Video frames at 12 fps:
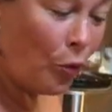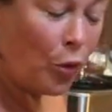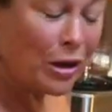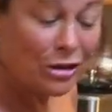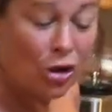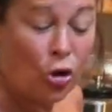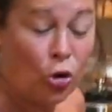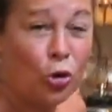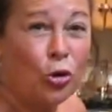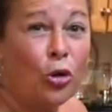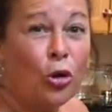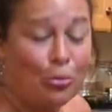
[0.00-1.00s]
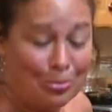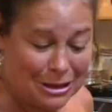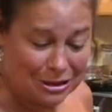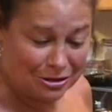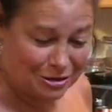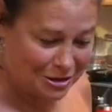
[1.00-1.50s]
what the whole
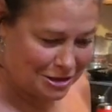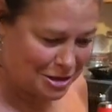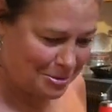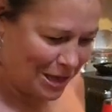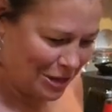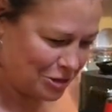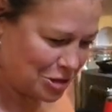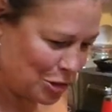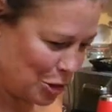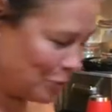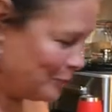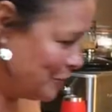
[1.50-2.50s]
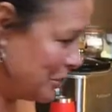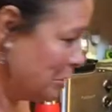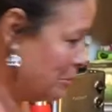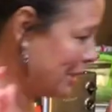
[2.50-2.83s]
meal is about. So, here